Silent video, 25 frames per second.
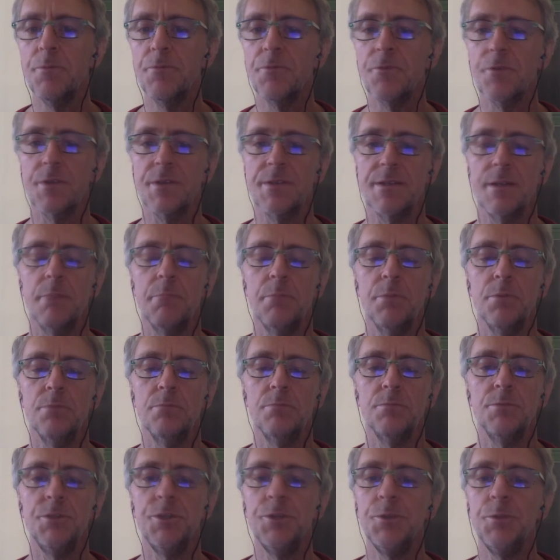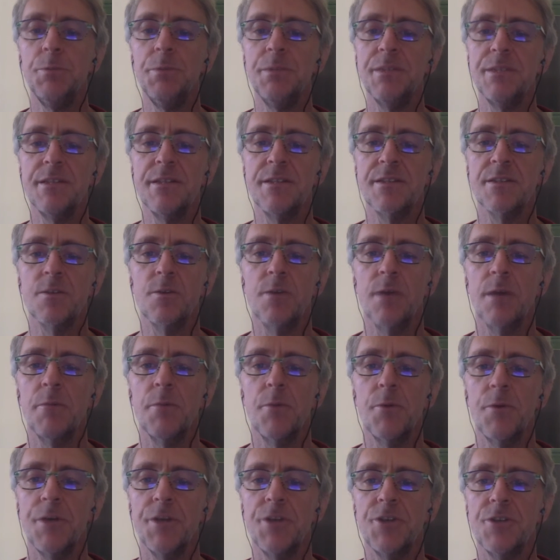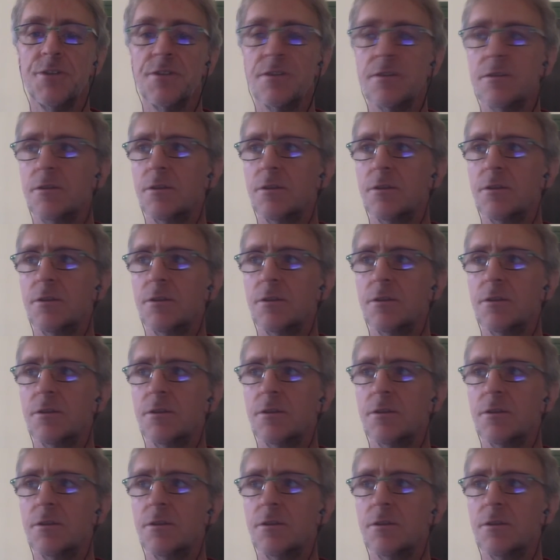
For example, new business collaborations,